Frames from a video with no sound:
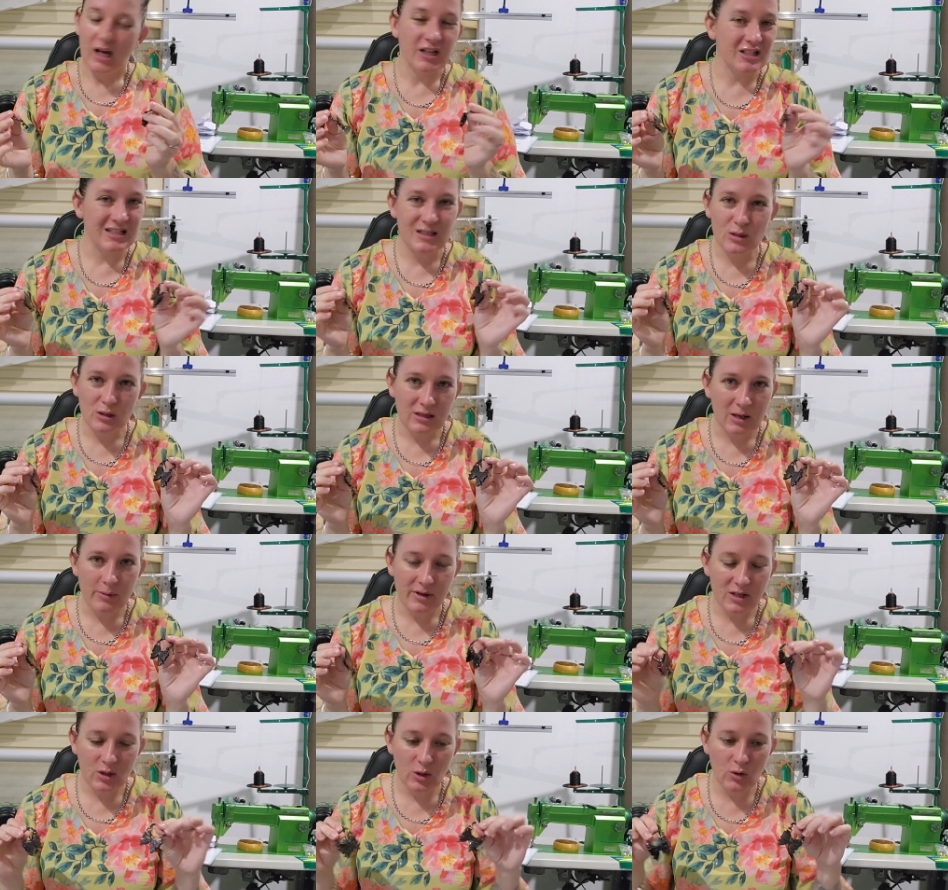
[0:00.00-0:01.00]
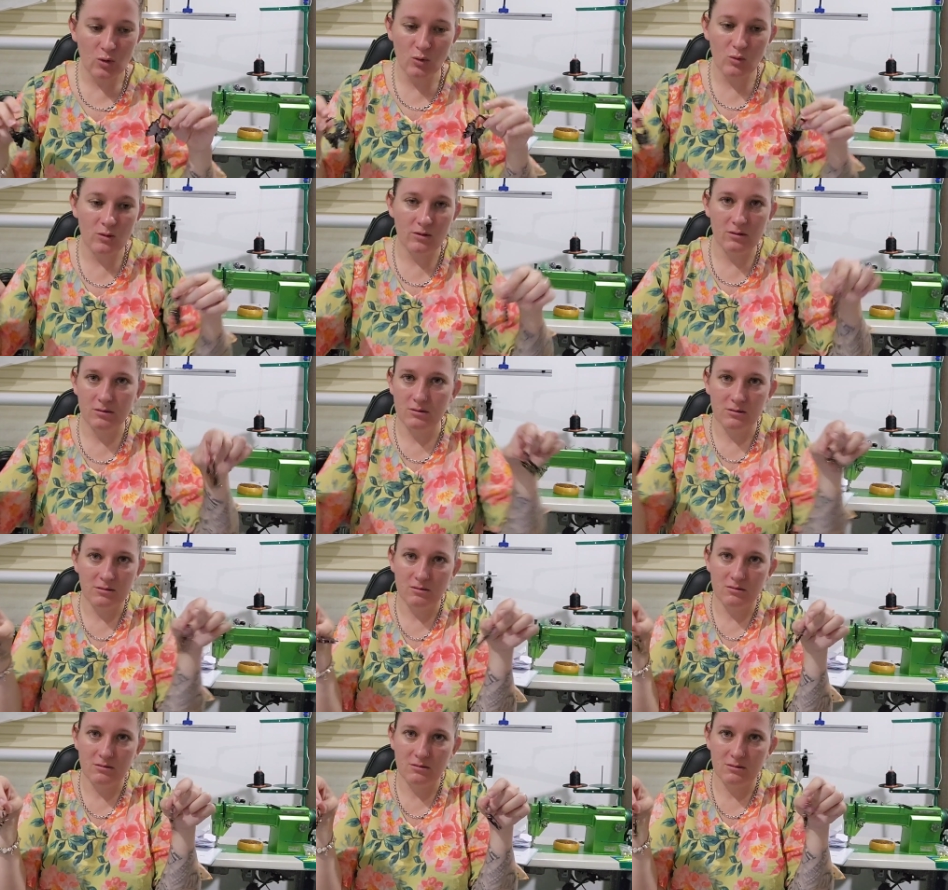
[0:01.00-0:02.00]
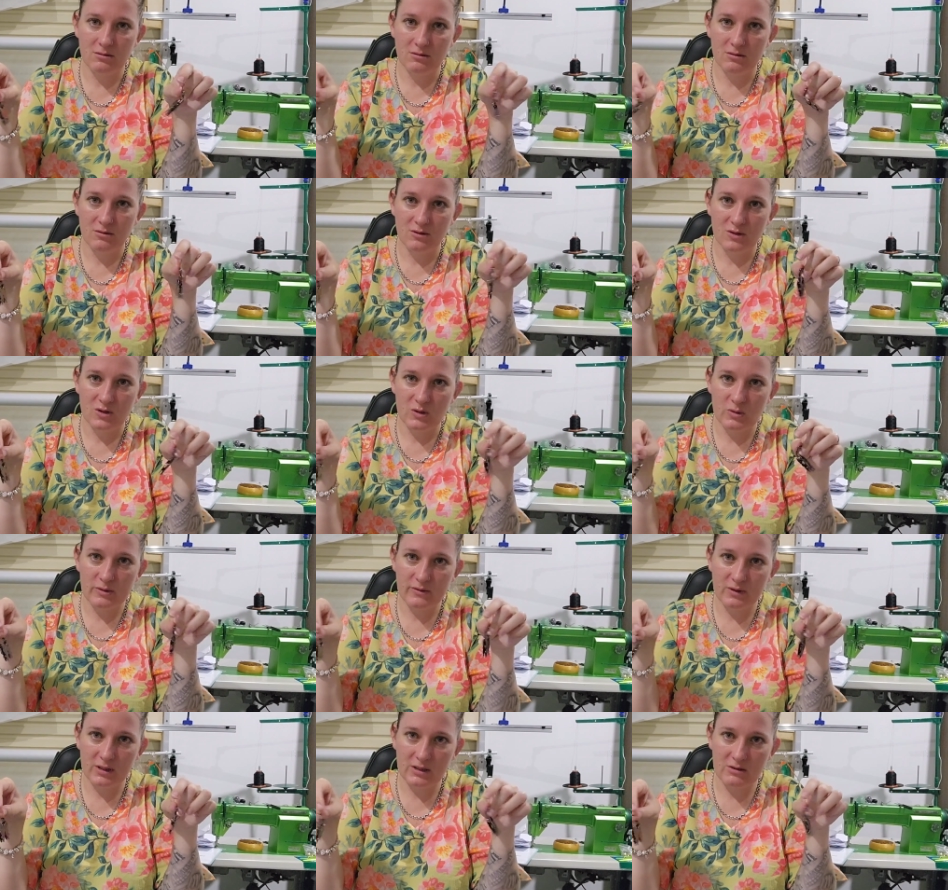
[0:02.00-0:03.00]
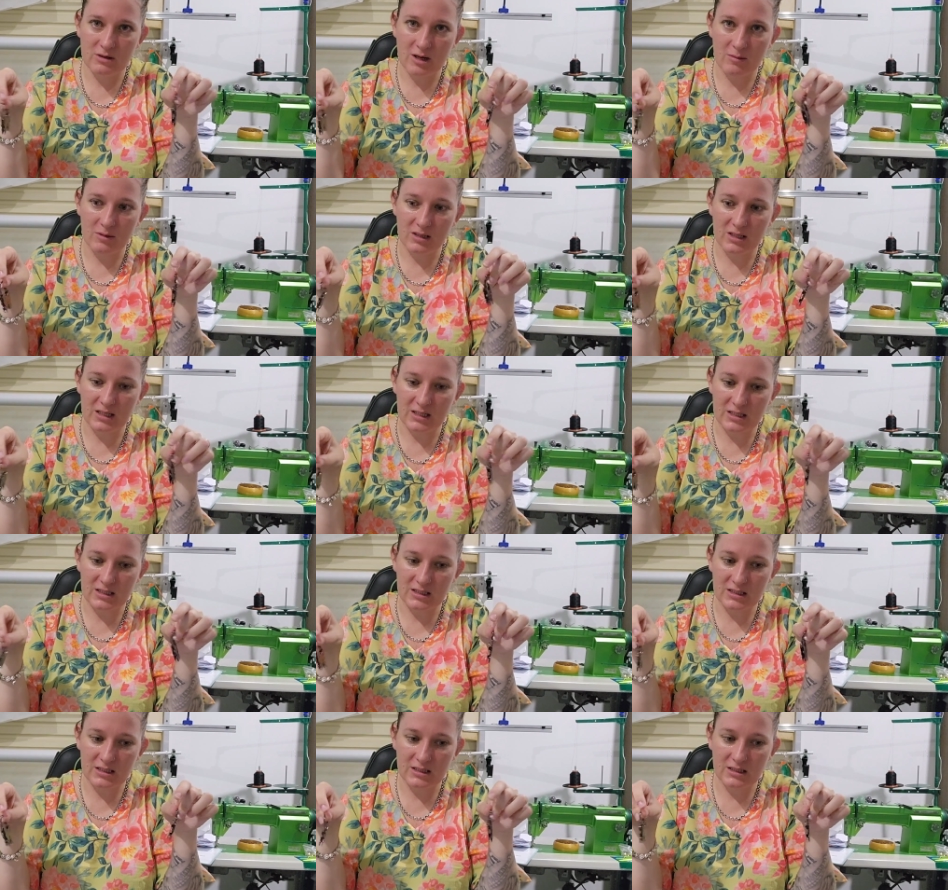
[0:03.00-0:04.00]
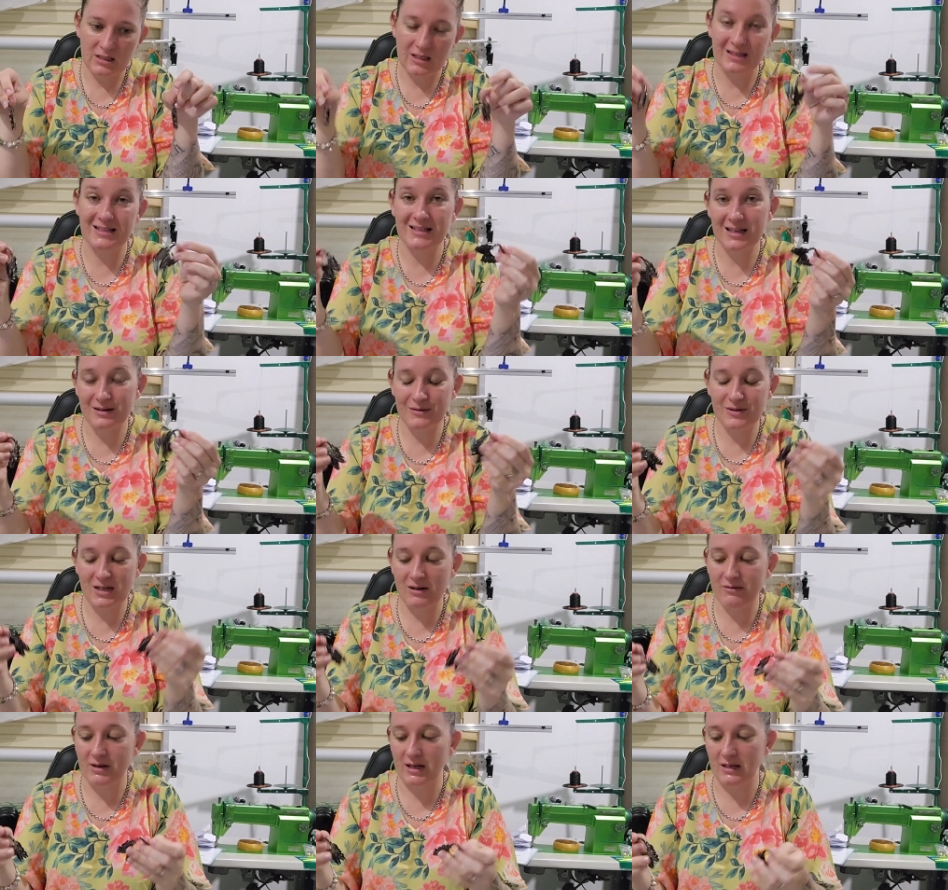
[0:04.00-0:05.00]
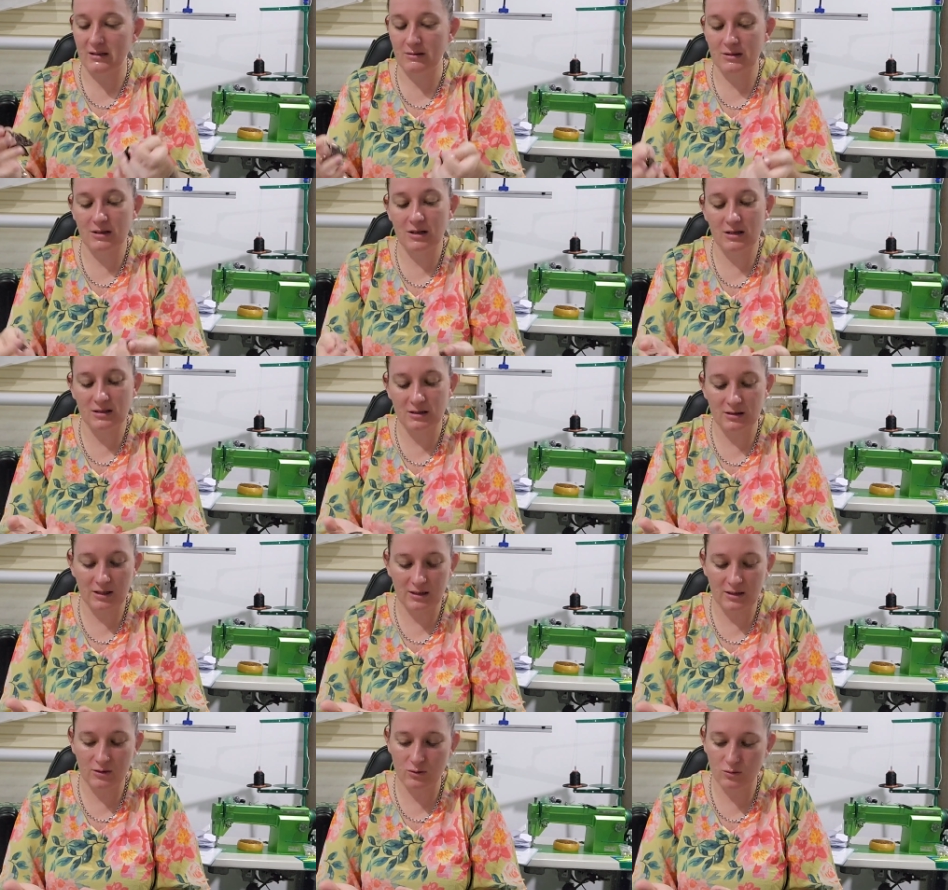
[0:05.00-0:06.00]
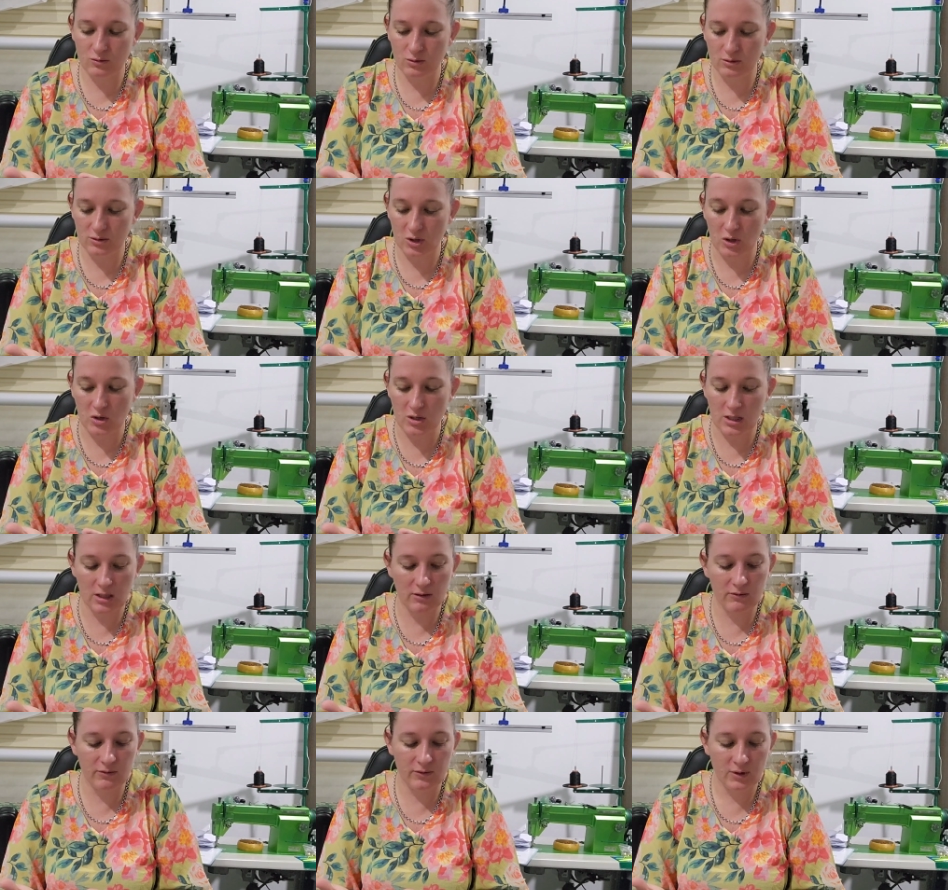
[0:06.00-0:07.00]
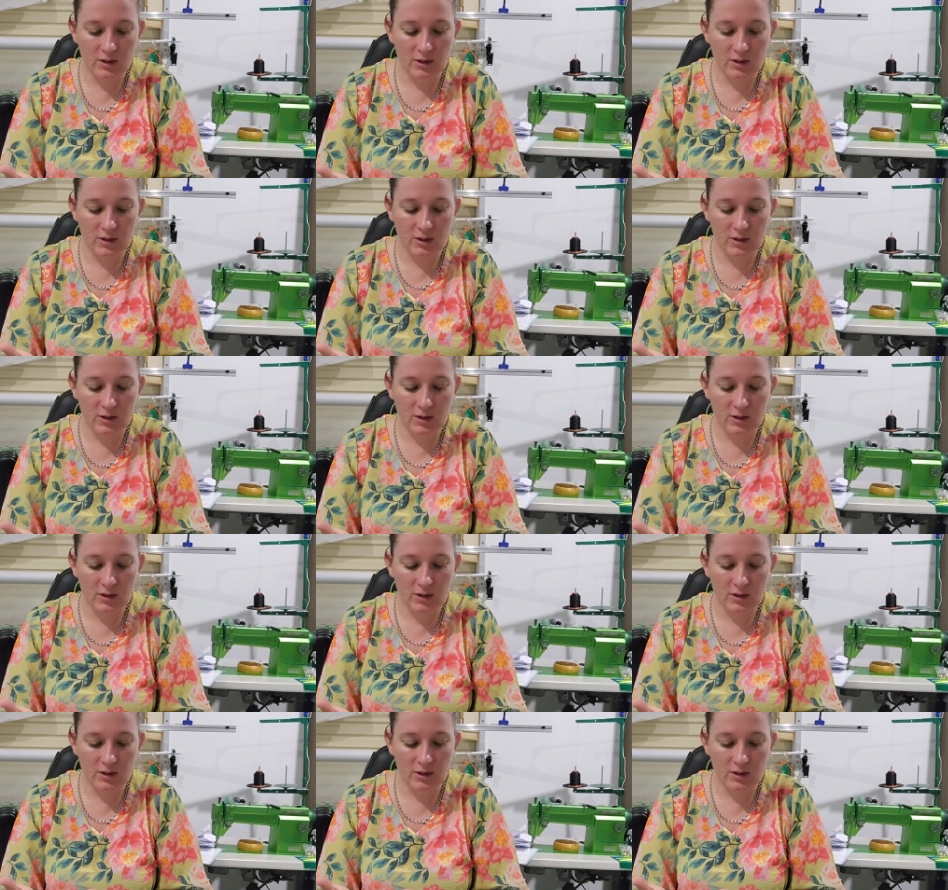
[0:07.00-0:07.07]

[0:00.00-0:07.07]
just thought they were cool. Swivelly strap connectors in, instead of D-rings. It's like a cool alternative.